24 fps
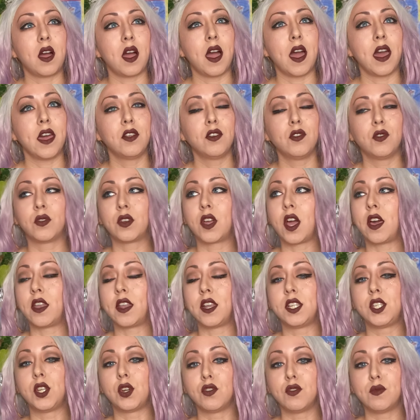I
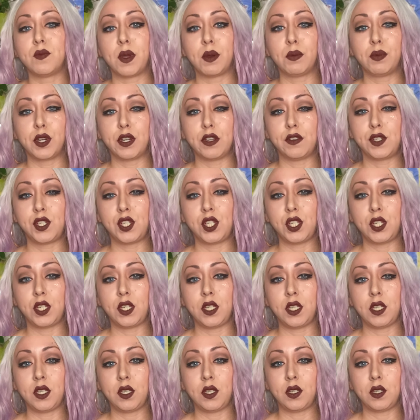don't remember if
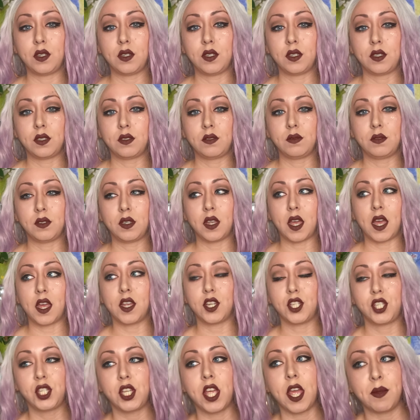she,
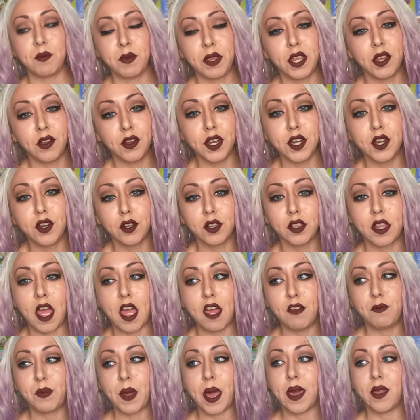I'm hearing her
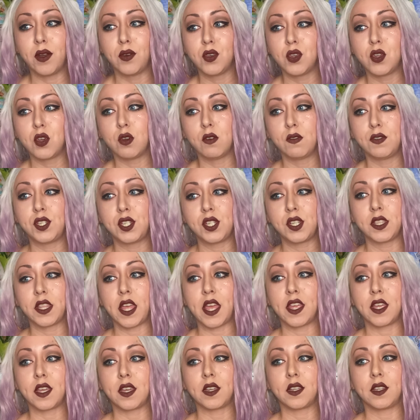laugh, but I don't know if she,
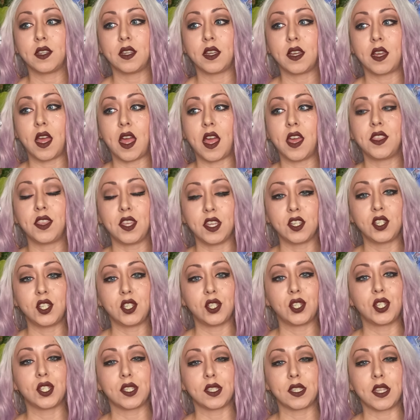like, I think she
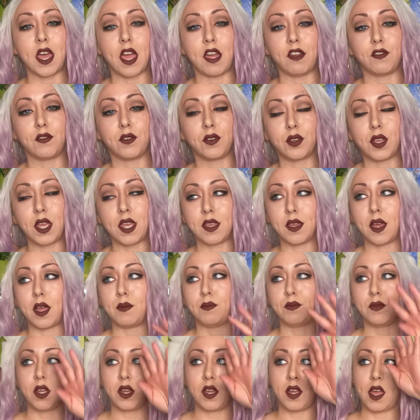just laughed, okay?
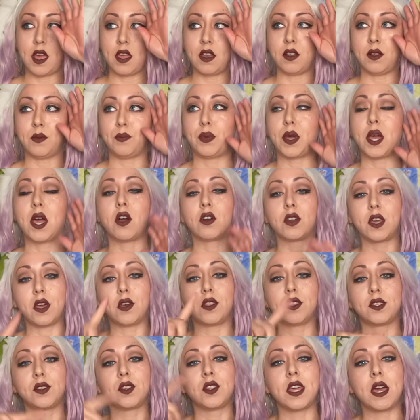
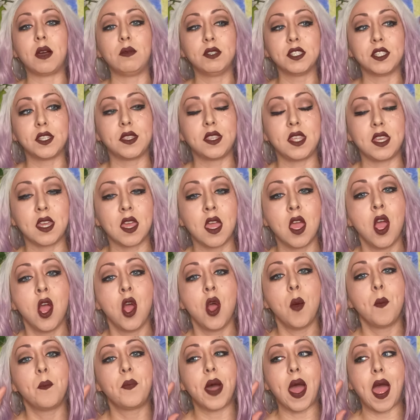So that was the thing,
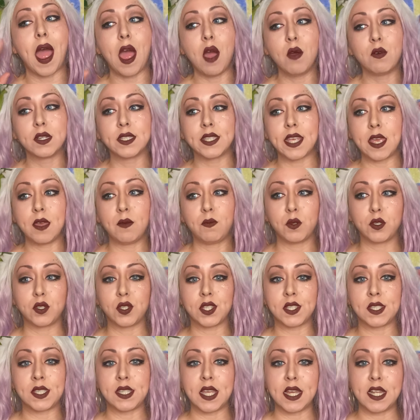but I was able to
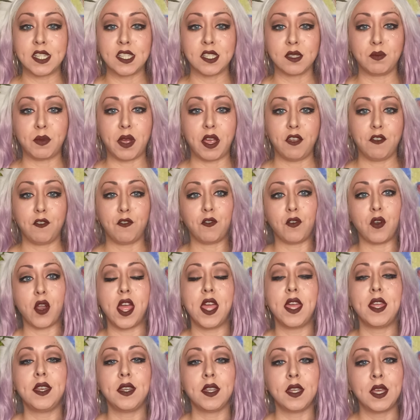sense my
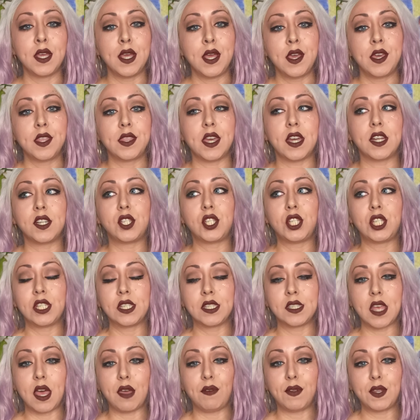friend that she's
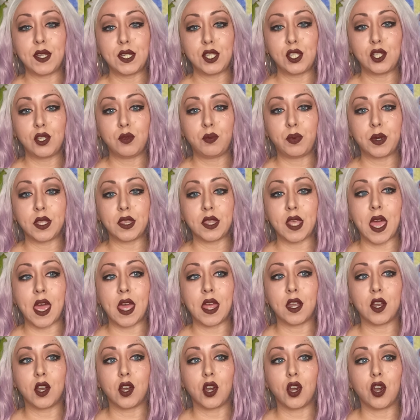laughing too, but
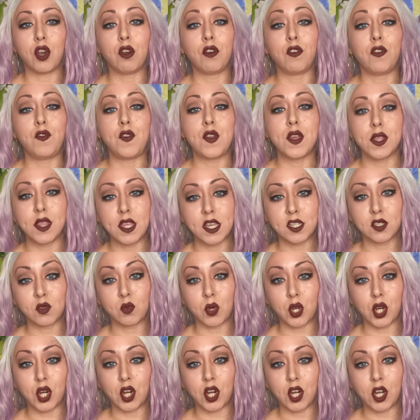that her feelings
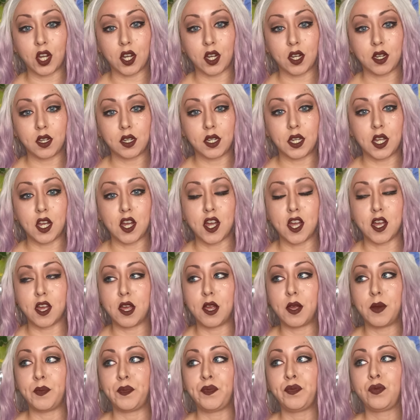were hurt,
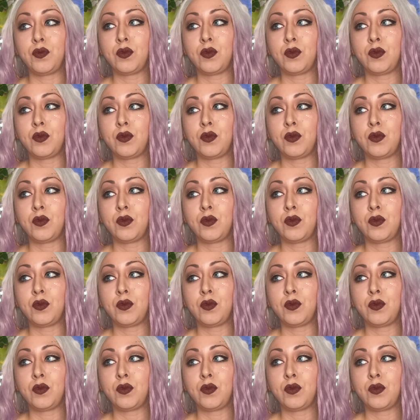or